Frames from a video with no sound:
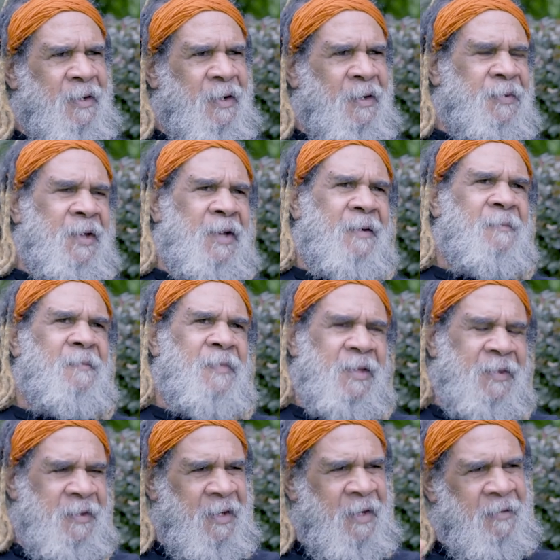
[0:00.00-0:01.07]
And I think
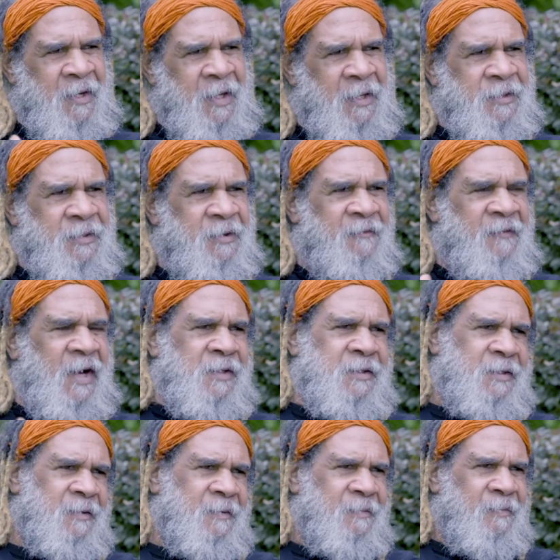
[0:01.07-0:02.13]
they're here to serve
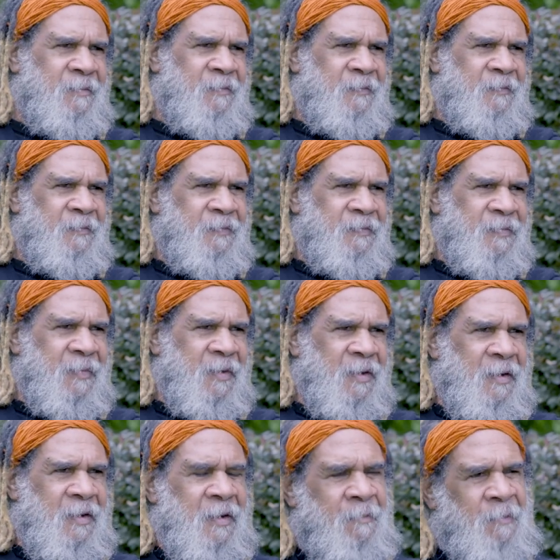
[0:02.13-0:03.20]
us.
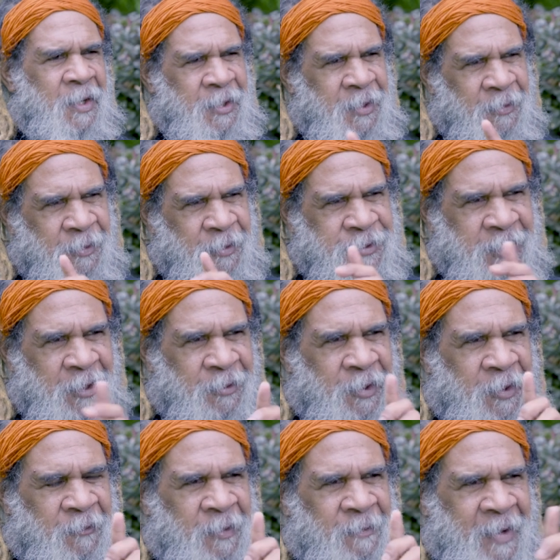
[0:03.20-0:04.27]
But you've also
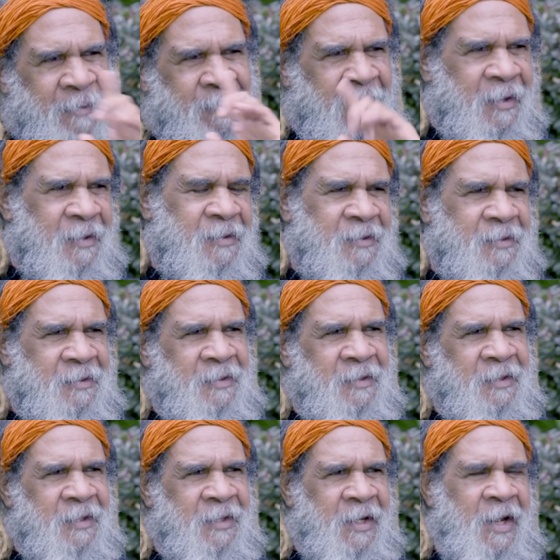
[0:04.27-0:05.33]
got to remember
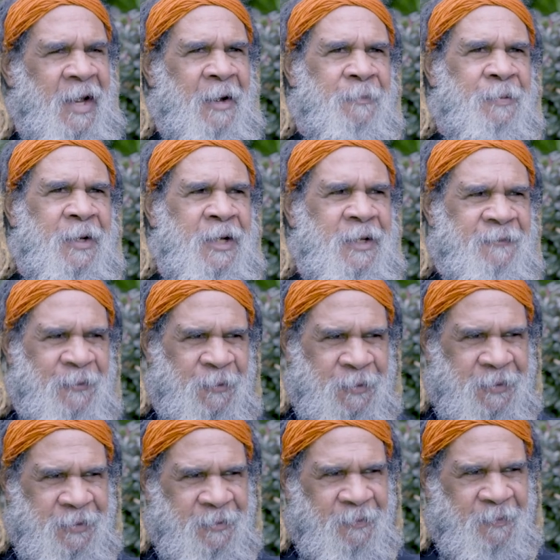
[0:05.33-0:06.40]
that our police
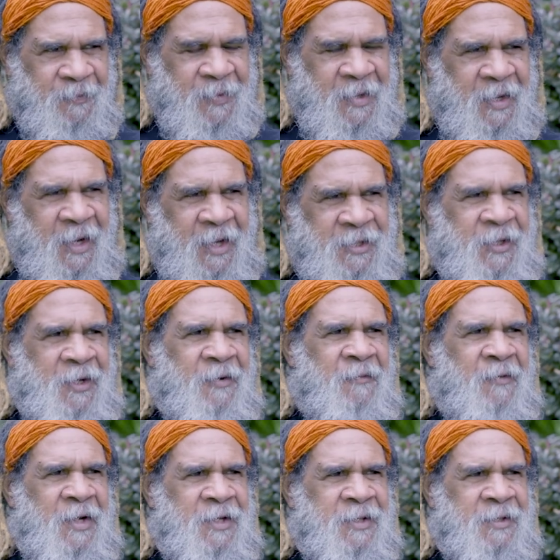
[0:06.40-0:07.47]
force is in a
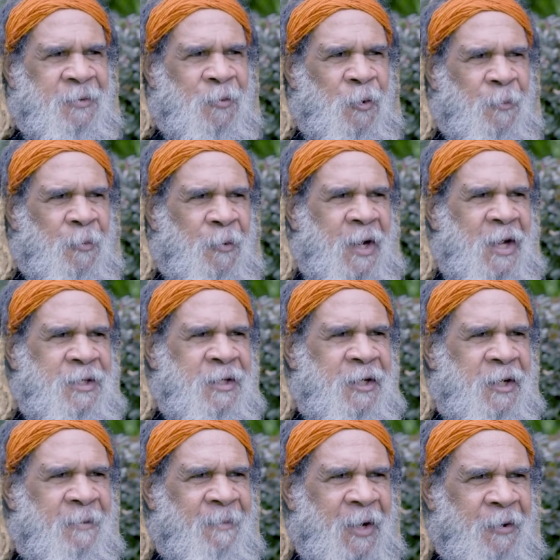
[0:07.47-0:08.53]
registered corporation
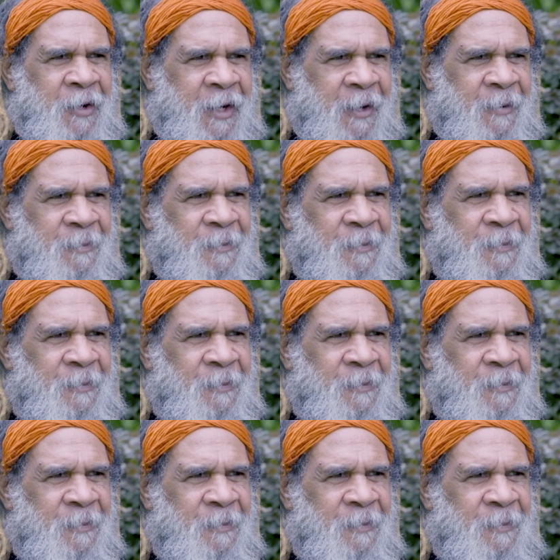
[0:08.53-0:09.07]
in America.